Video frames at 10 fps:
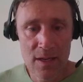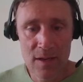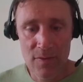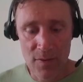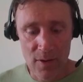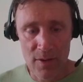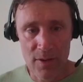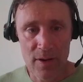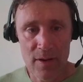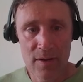
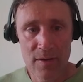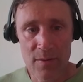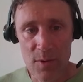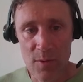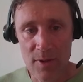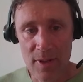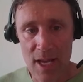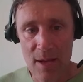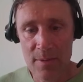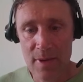farther,
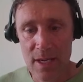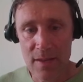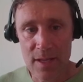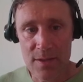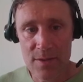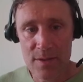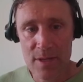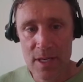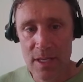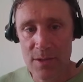overlap, and then
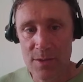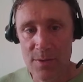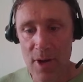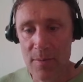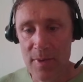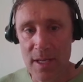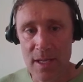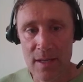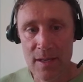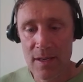can drop in
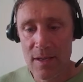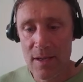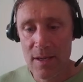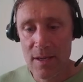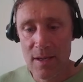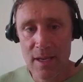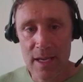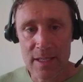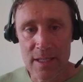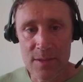
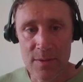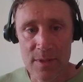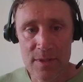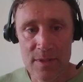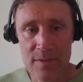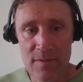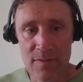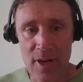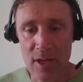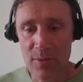and get to its
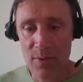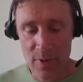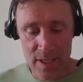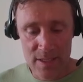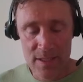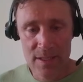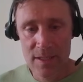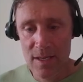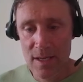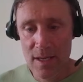final point
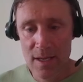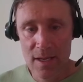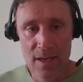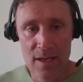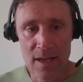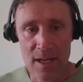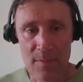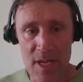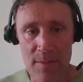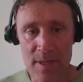and
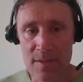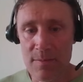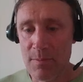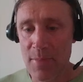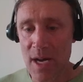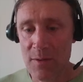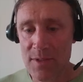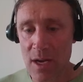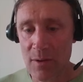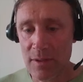maybe
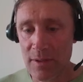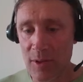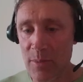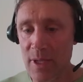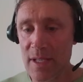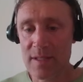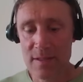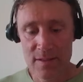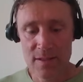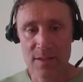bounce out a little bit,
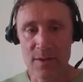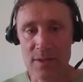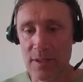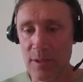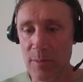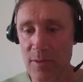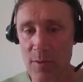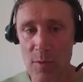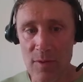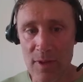so there's a little bit of
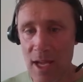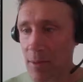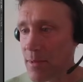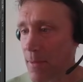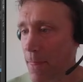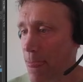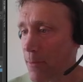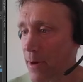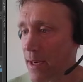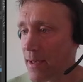overlap, right?